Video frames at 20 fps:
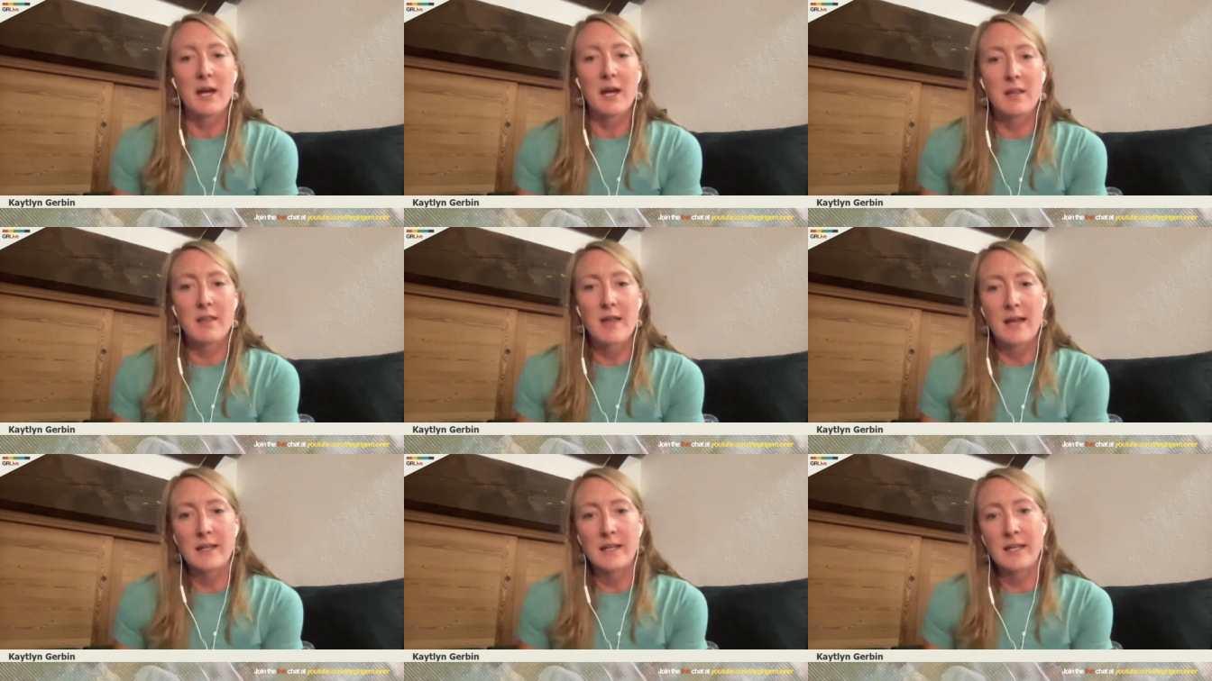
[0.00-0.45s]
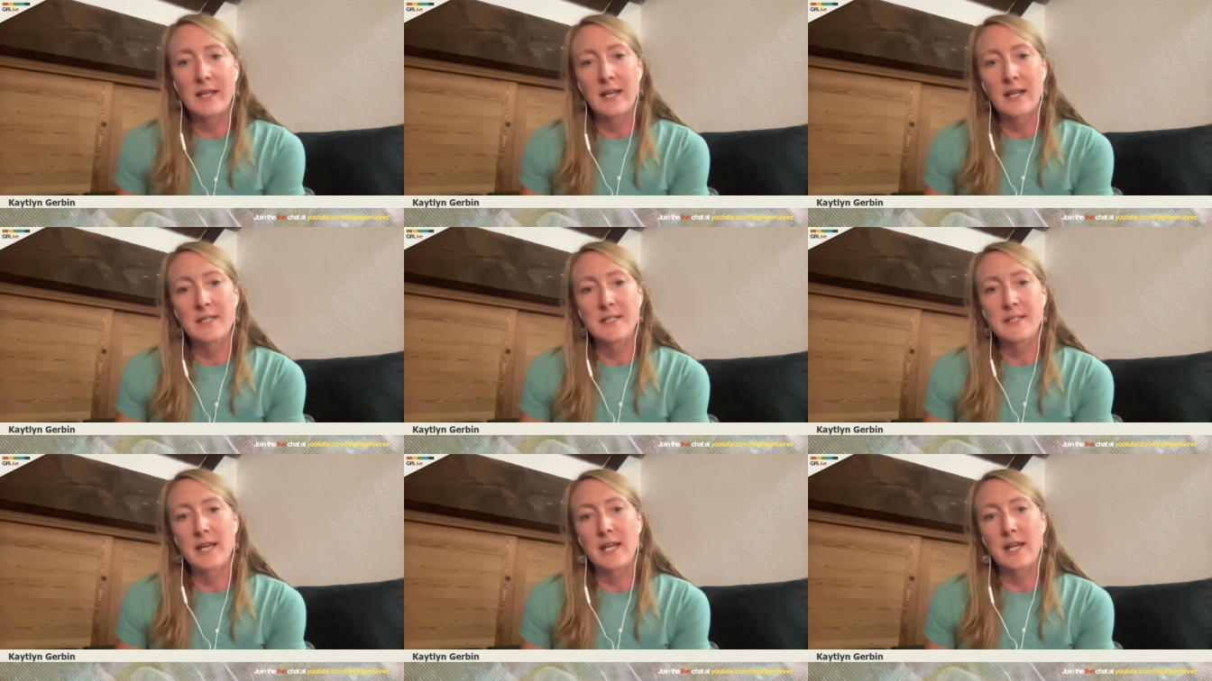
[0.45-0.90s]
that and getting
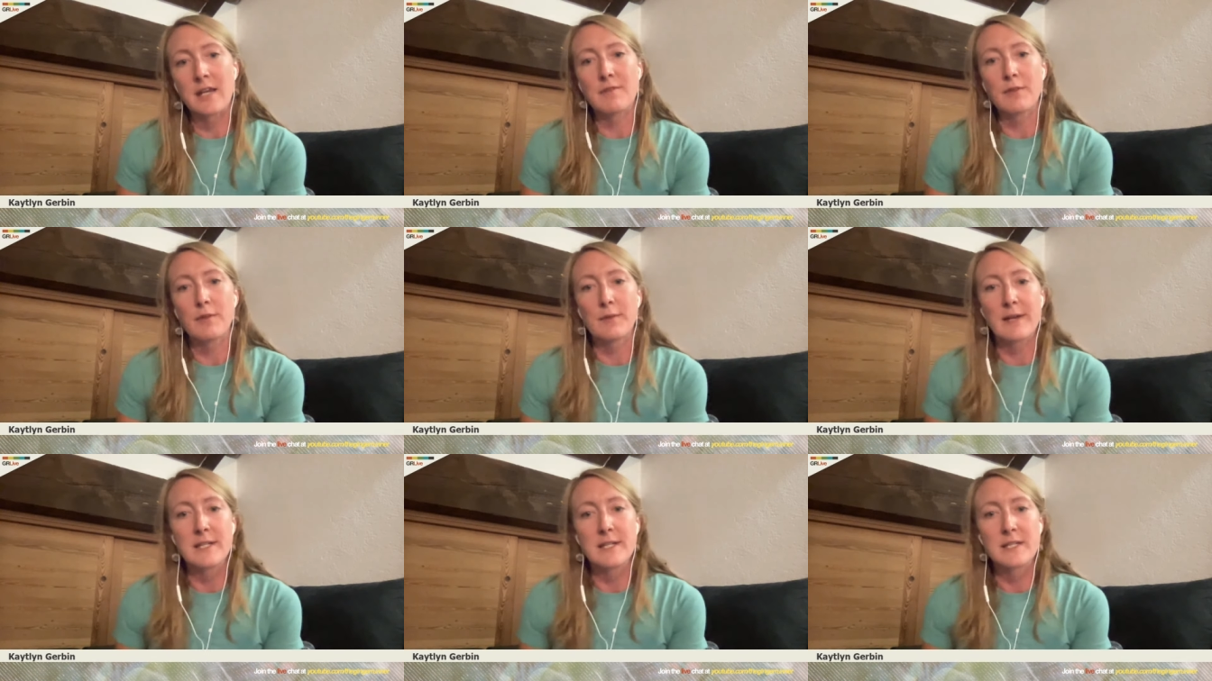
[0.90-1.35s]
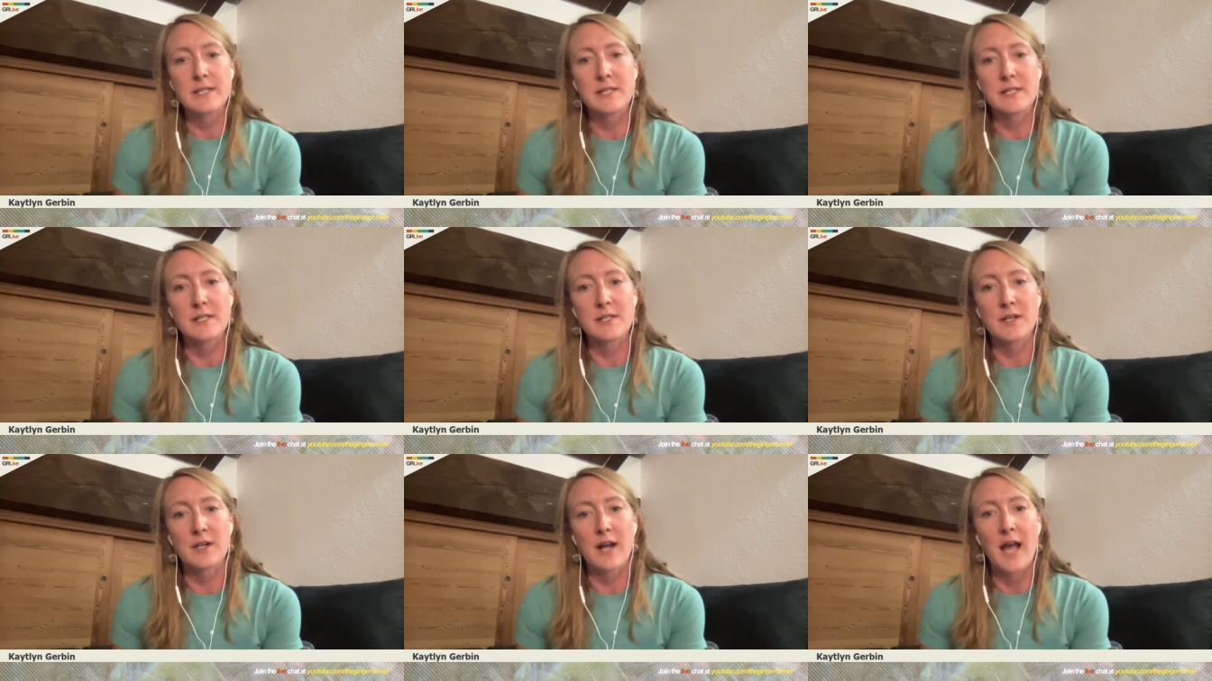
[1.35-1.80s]
excited for races
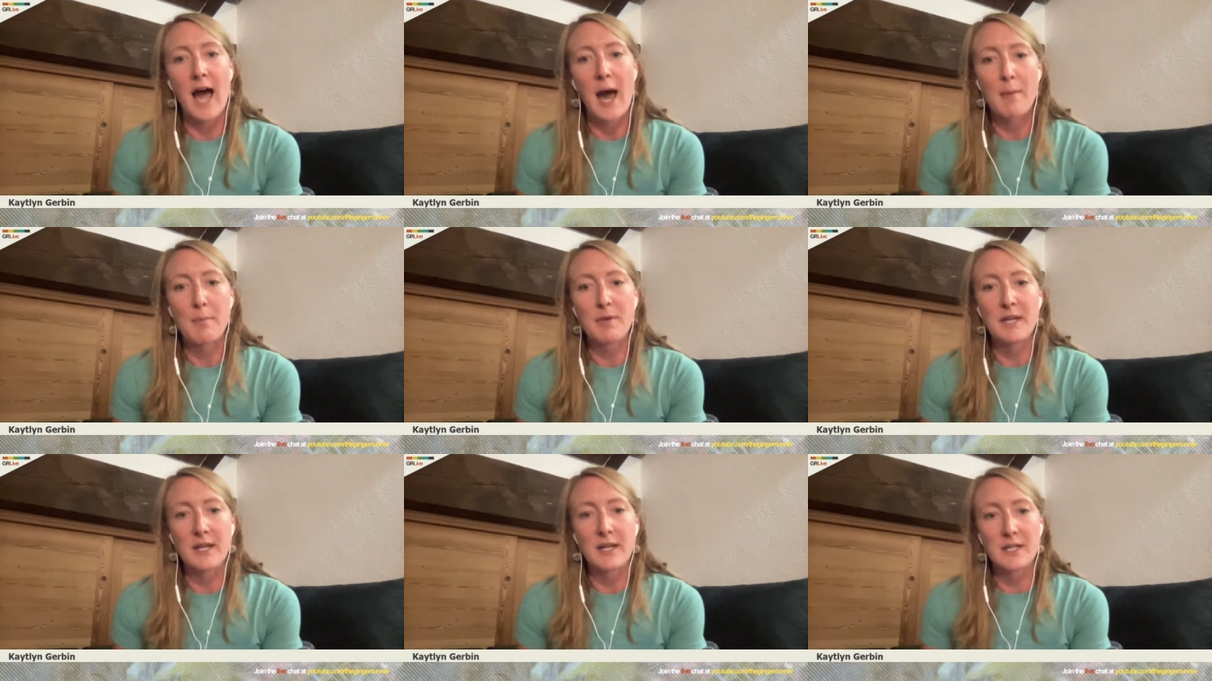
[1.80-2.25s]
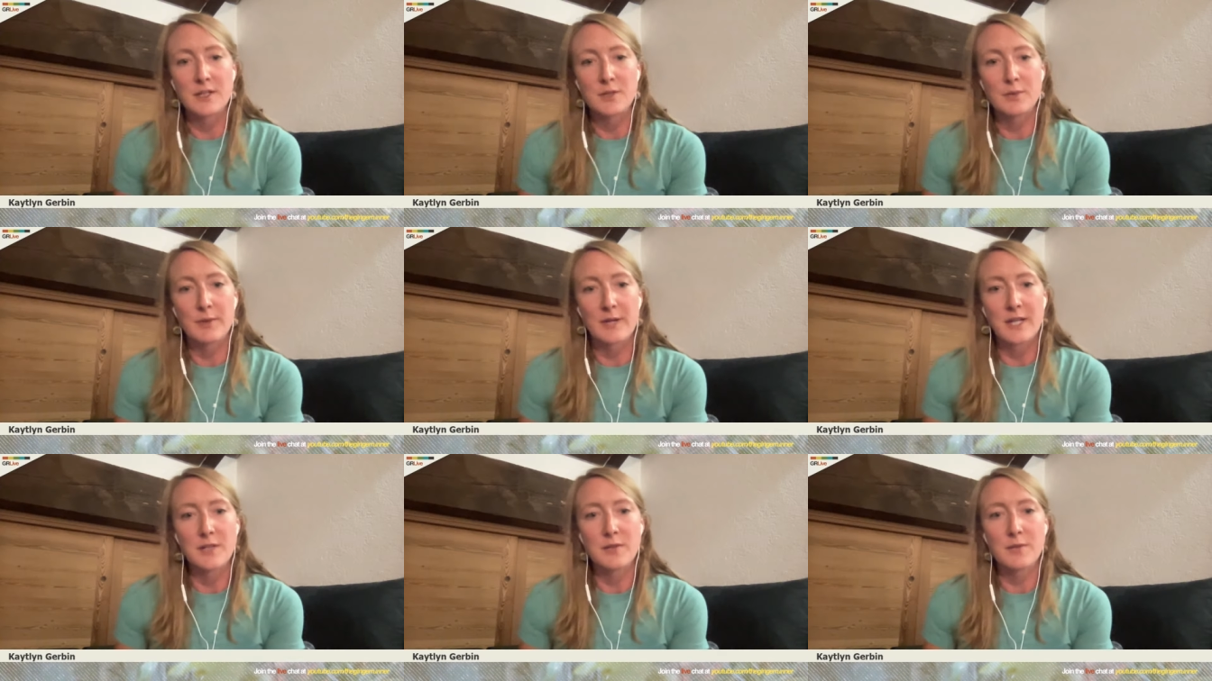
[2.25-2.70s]
to start happening in
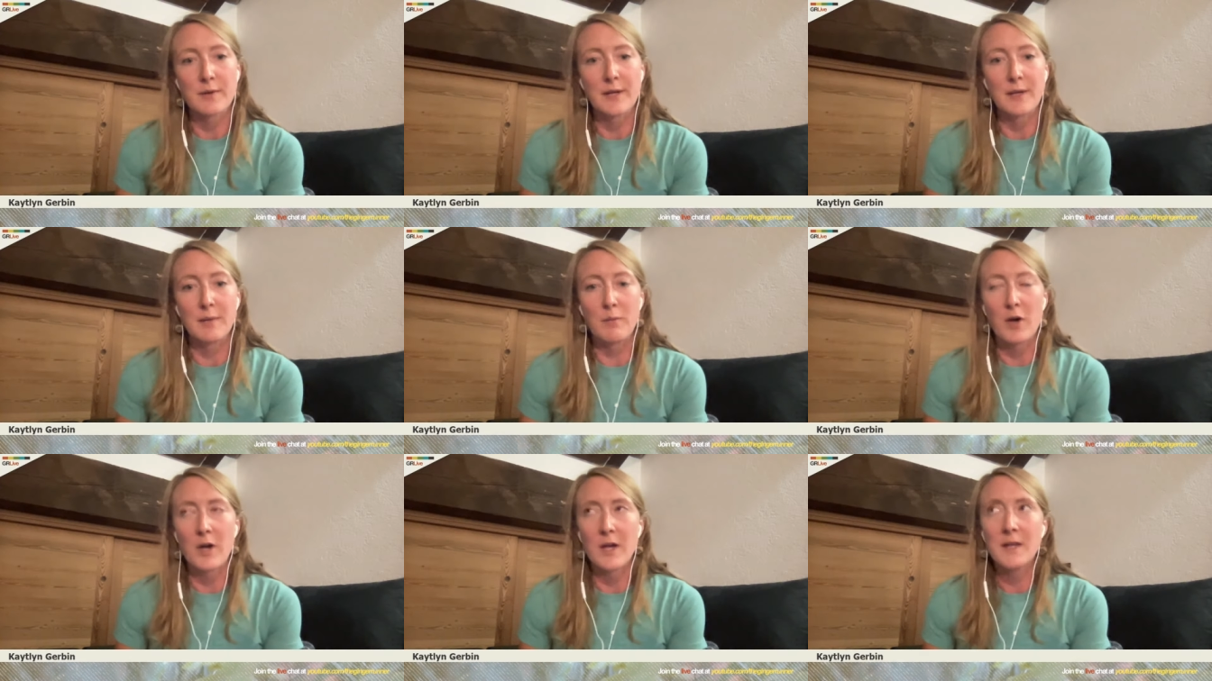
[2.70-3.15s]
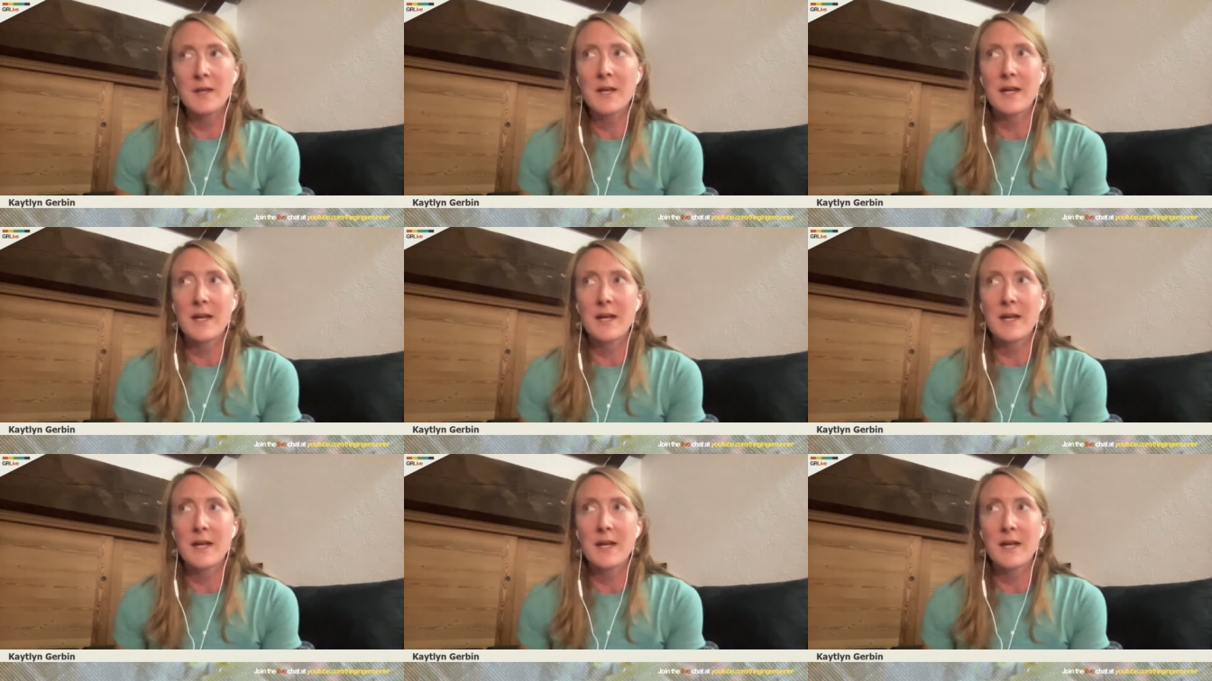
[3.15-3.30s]
2021.